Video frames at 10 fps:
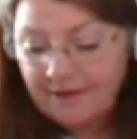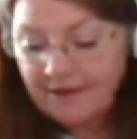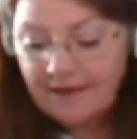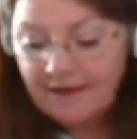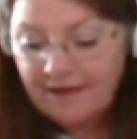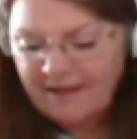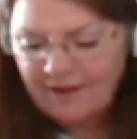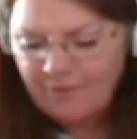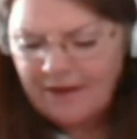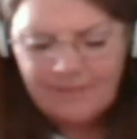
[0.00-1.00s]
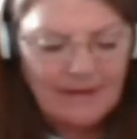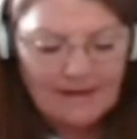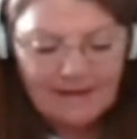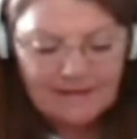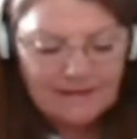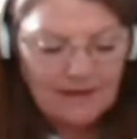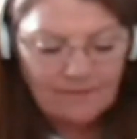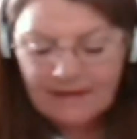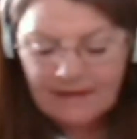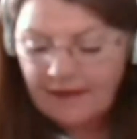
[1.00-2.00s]
and I was like, wait a minute, that's not
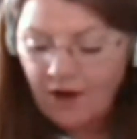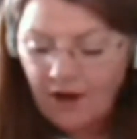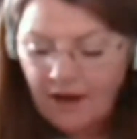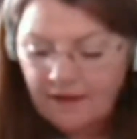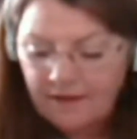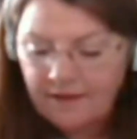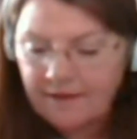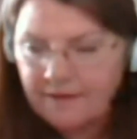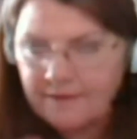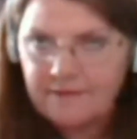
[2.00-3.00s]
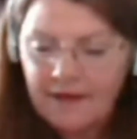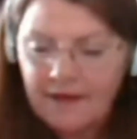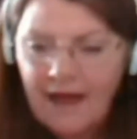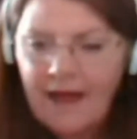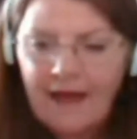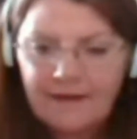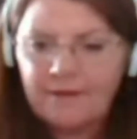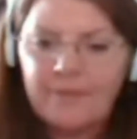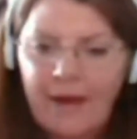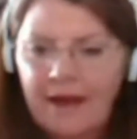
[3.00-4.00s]
what they got. And then I had to
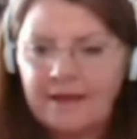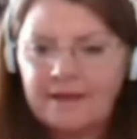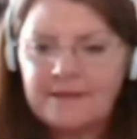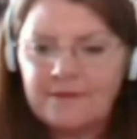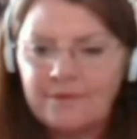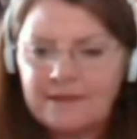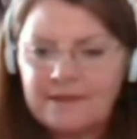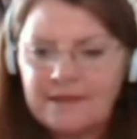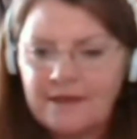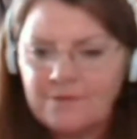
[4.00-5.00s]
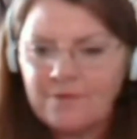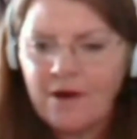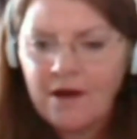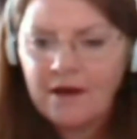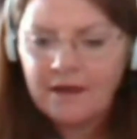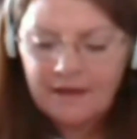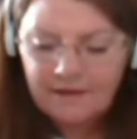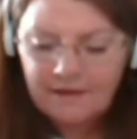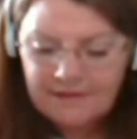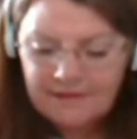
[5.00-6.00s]
look back and see what did I do wrong, and
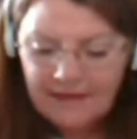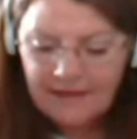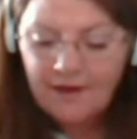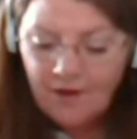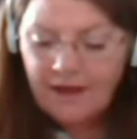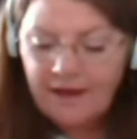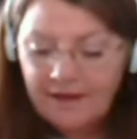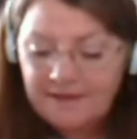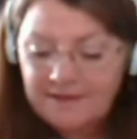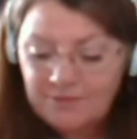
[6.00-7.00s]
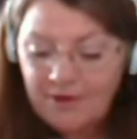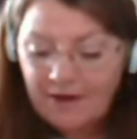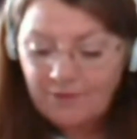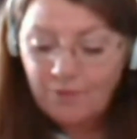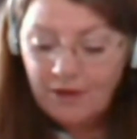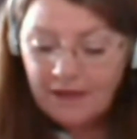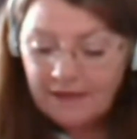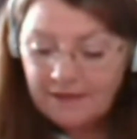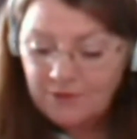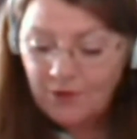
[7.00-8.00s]
it was like, okay, you gotta subtract
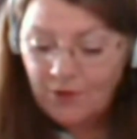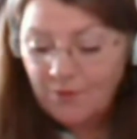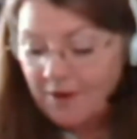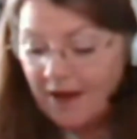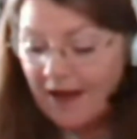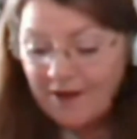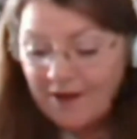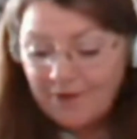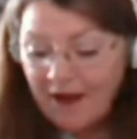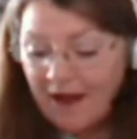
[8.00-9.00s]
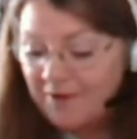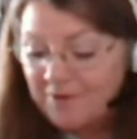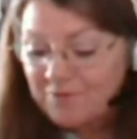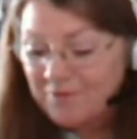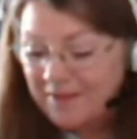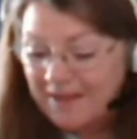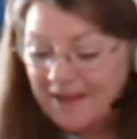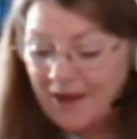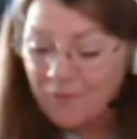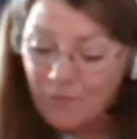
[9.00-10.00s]
1. So I didn't really get